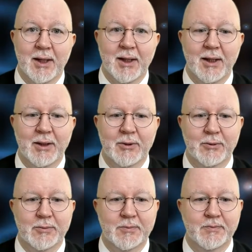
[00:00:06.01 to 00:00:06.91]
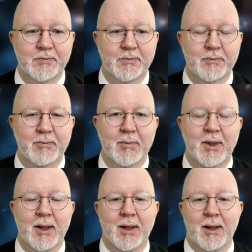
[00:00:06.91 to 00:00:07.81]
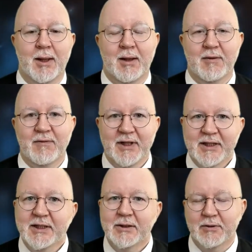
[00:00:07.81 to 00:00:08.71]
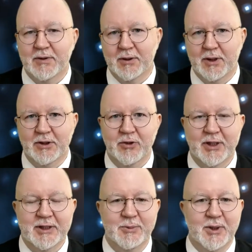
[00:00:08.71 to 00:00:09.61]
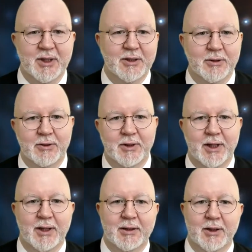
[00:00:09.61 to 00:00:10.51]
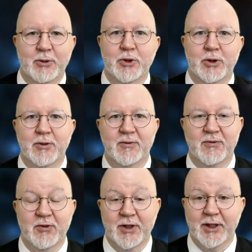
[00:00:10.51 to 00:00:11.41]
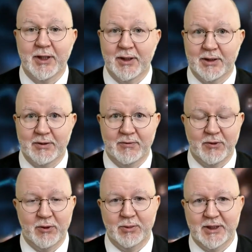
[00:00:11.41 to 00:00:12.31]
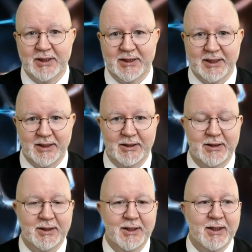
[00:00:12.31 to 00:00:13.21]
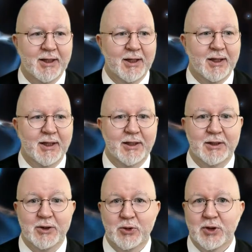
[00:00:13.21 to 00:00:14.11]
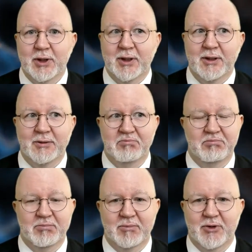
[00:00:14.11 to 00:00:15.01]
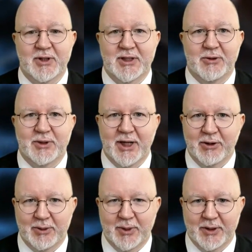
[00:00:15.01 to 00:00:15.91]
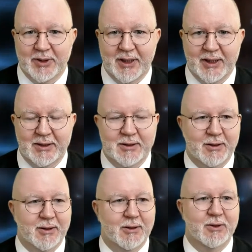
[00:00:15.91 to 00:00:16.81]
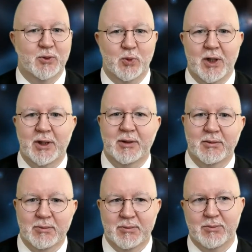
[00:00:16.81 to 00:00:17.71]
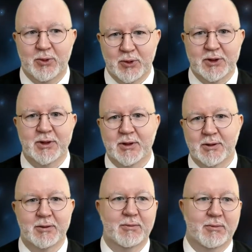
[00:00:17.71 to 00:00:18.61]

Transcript: Hello. Validity of a contract depends on that notion of free and informed consent. And usually there is no doubt about that because one person,